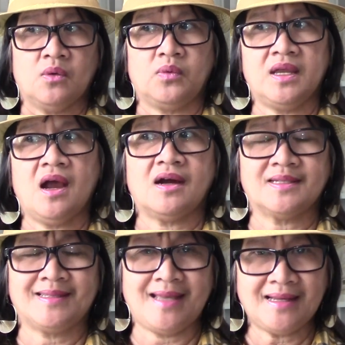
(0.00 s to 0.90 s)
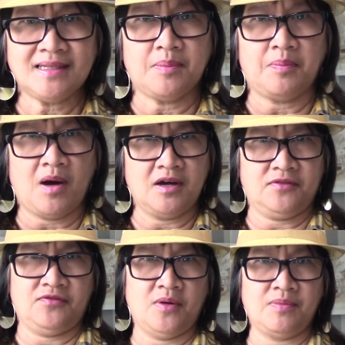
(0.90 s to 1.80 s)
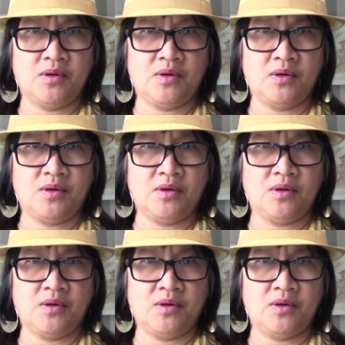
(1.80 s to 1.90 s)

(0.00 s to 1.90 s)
we are set apart from